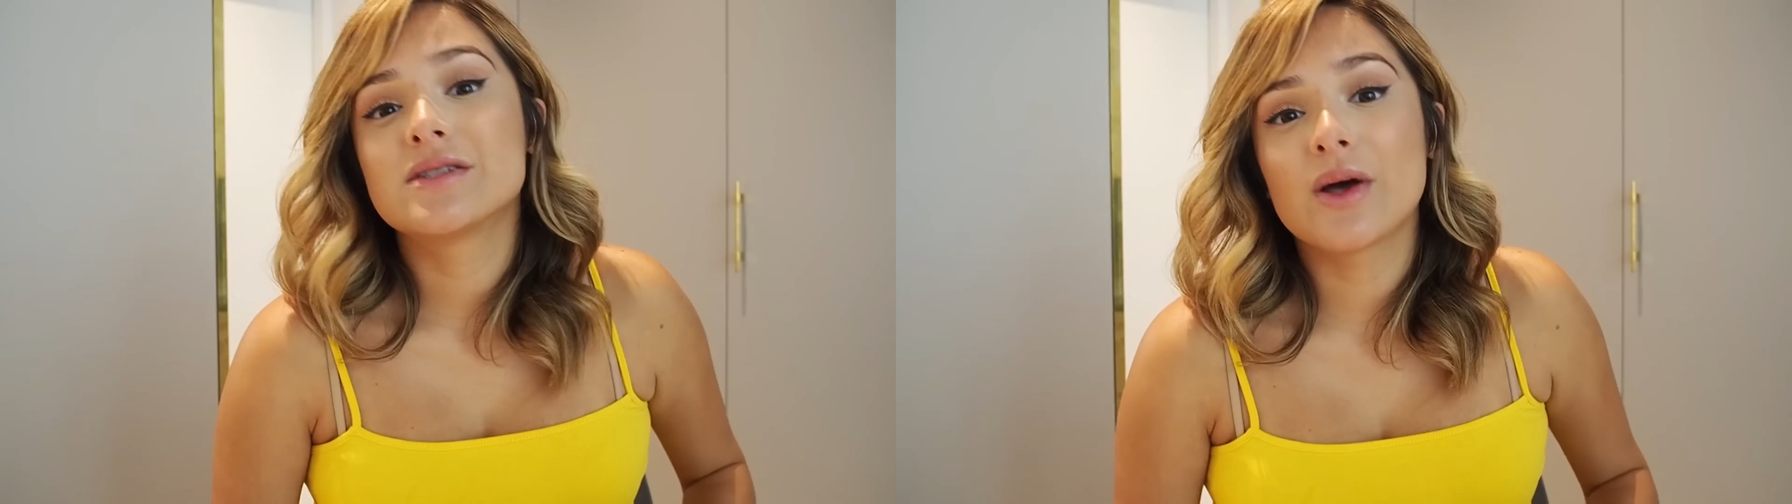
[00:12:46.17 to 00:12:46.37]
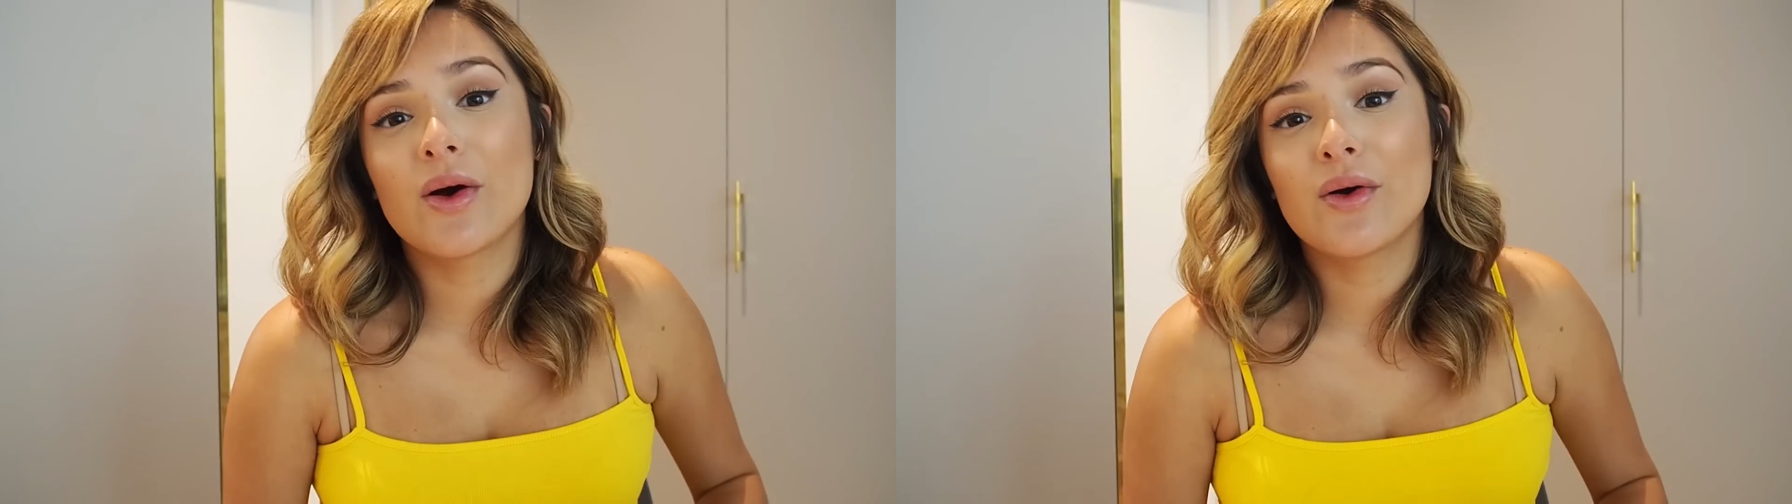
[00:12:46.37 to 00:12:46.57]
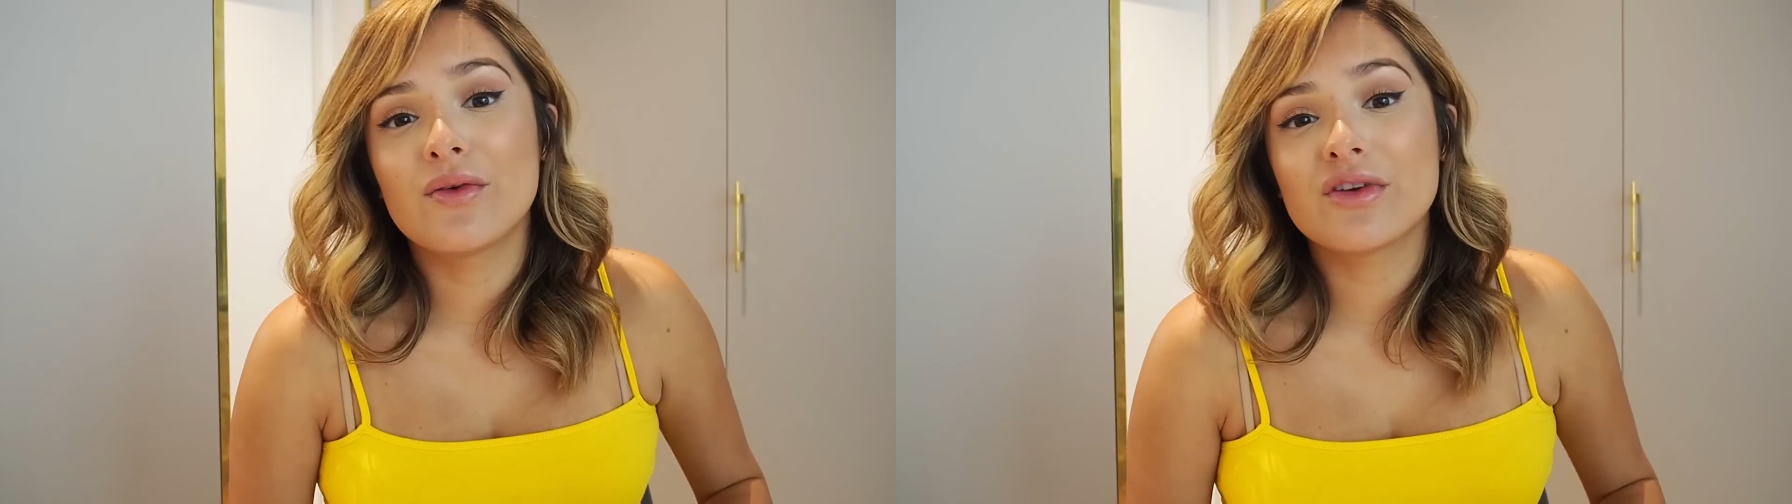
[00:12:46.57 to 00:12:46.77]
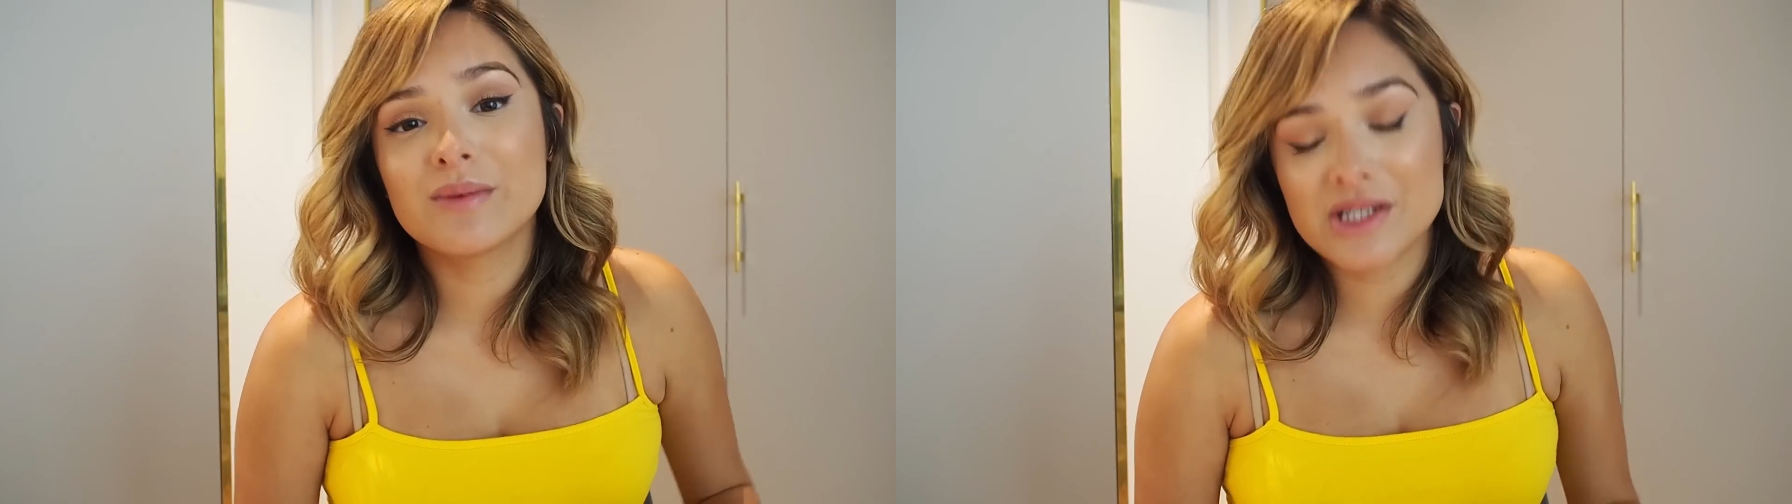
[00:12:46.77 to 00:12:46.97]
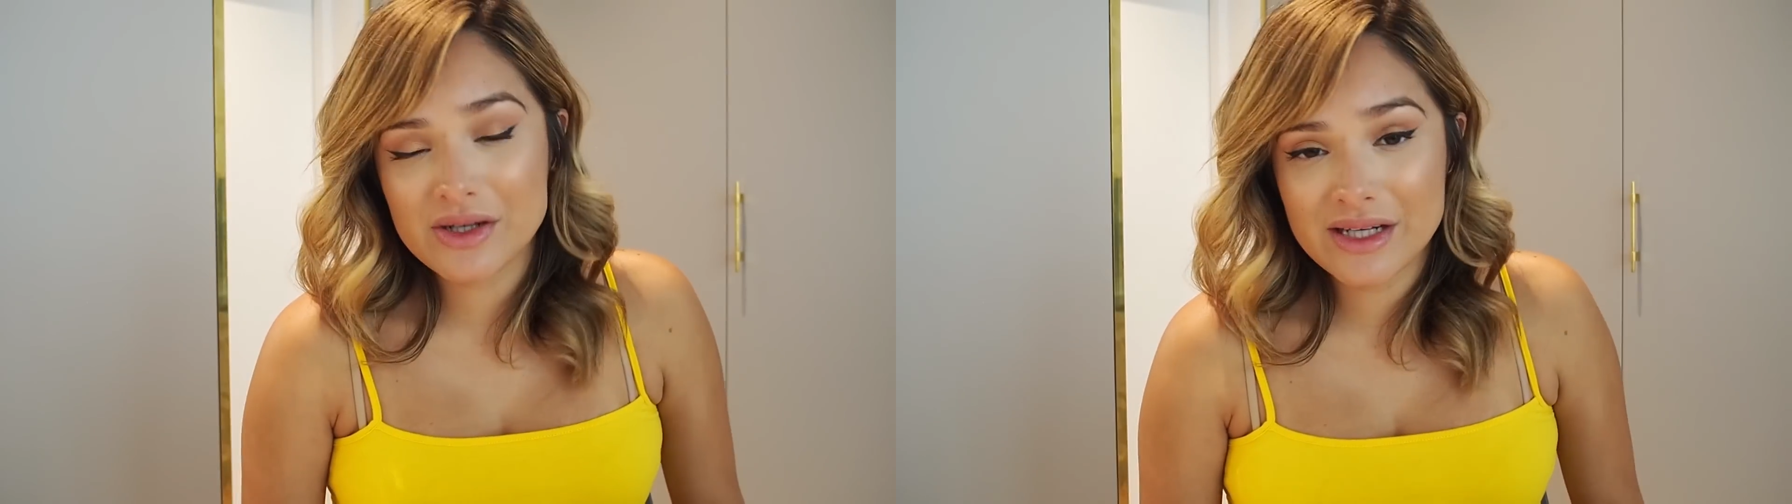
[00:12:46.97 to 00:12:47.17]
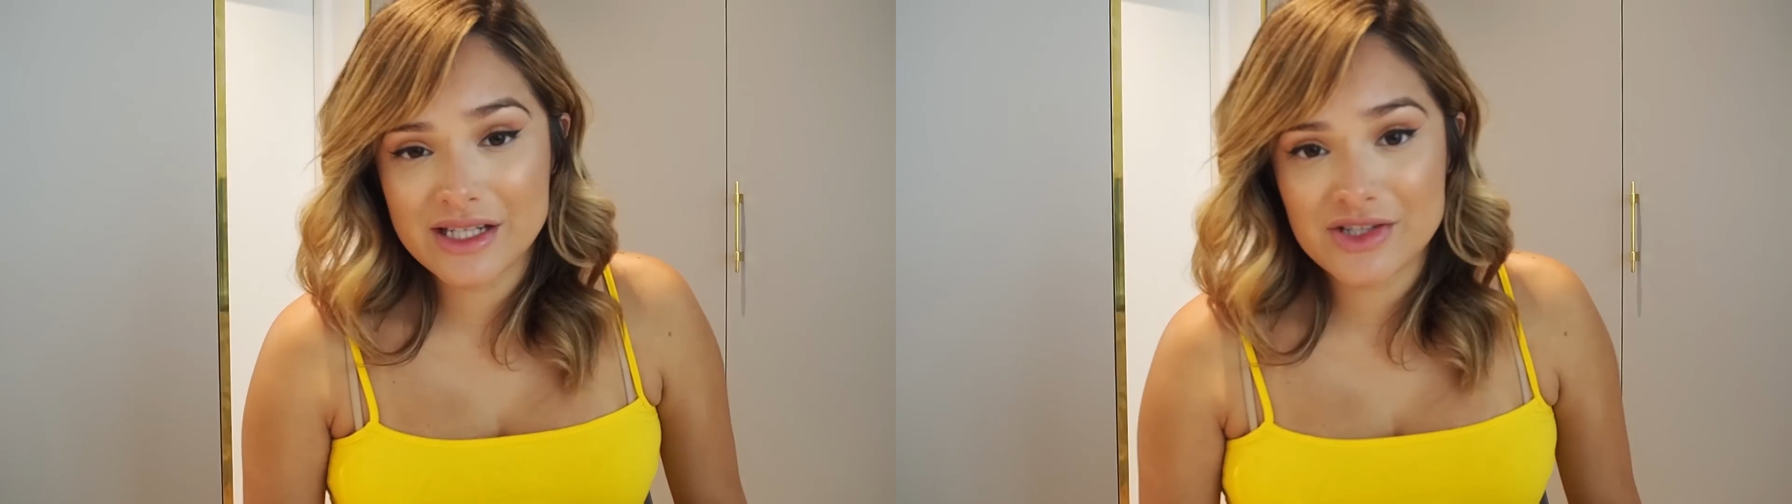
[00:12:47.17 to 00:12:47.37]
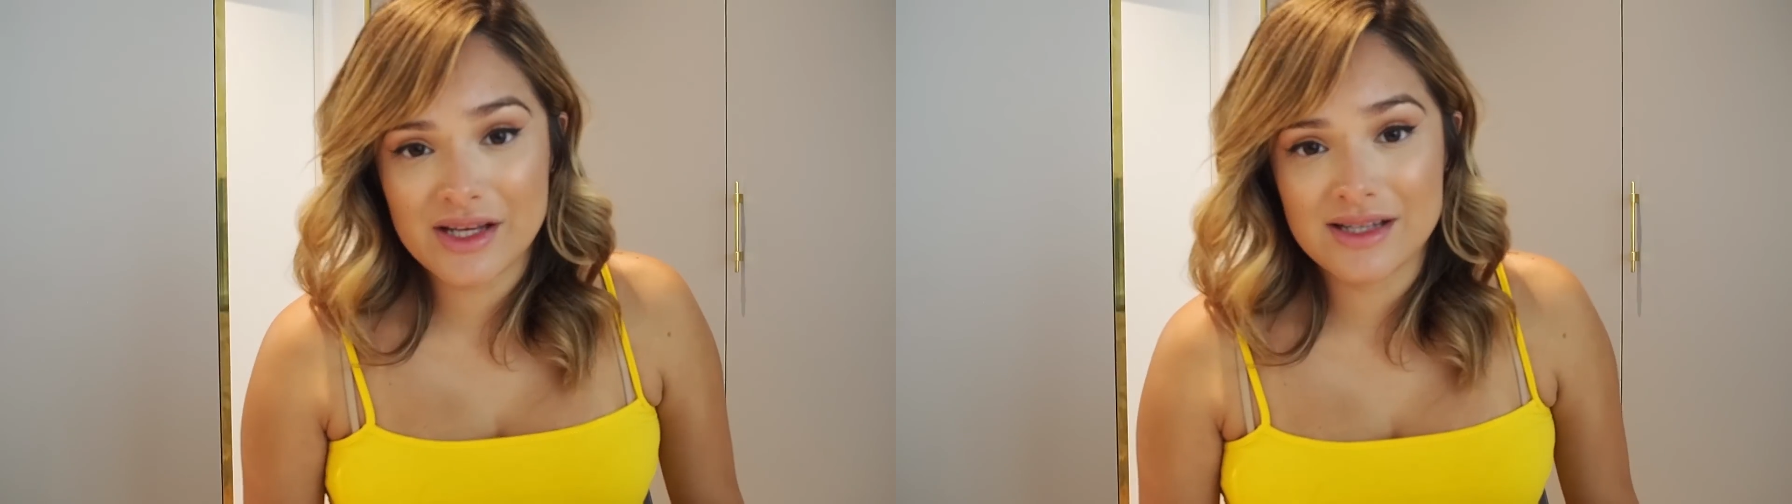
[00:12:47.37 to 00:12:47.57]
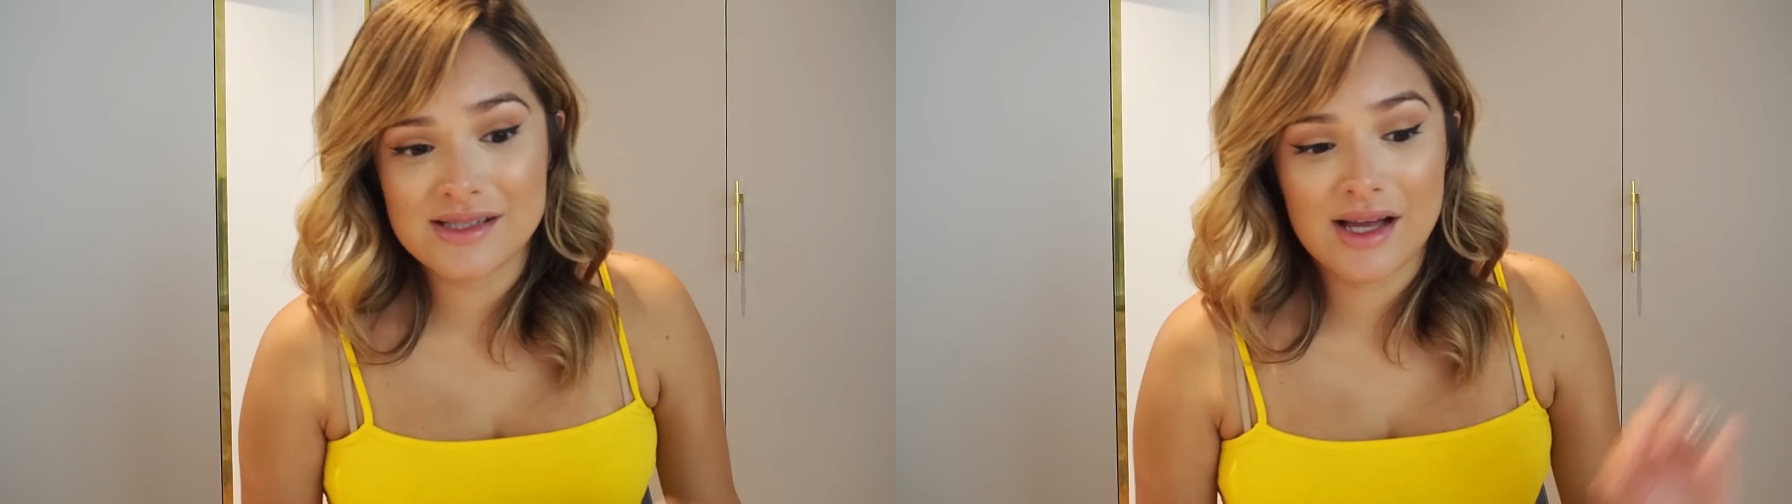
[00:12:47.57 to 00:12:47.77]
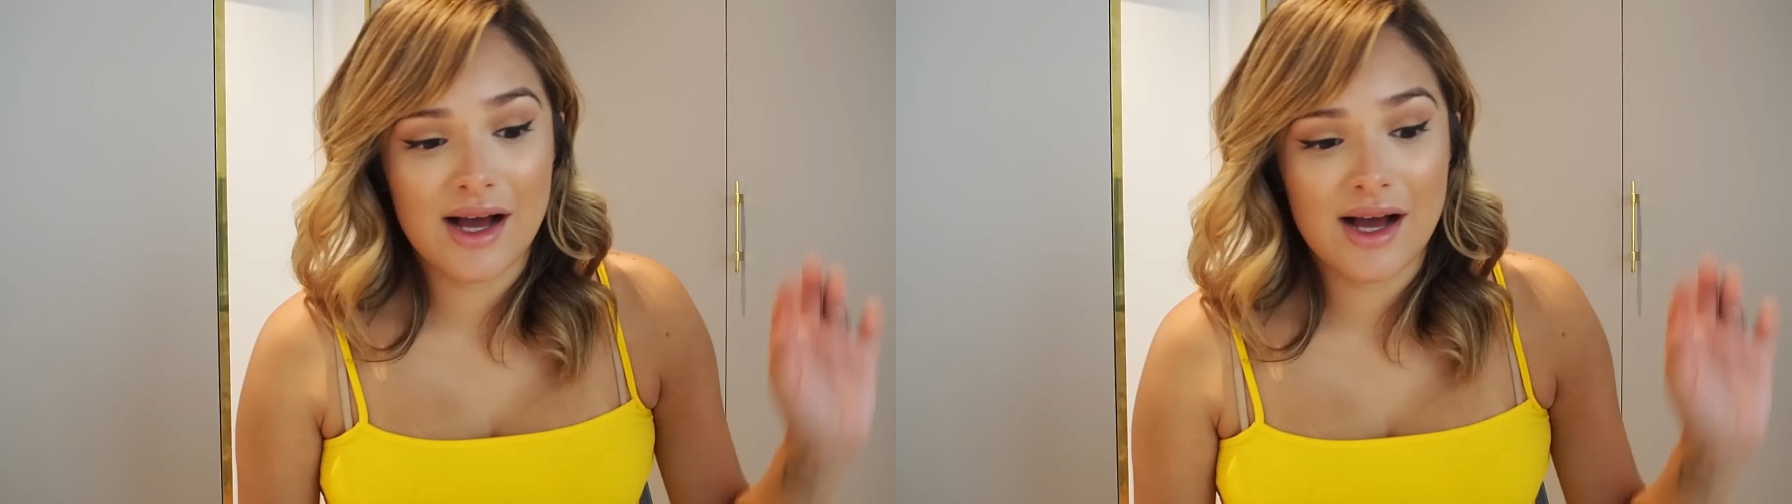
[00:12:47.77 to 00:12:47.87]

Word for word: So for maternity jeans,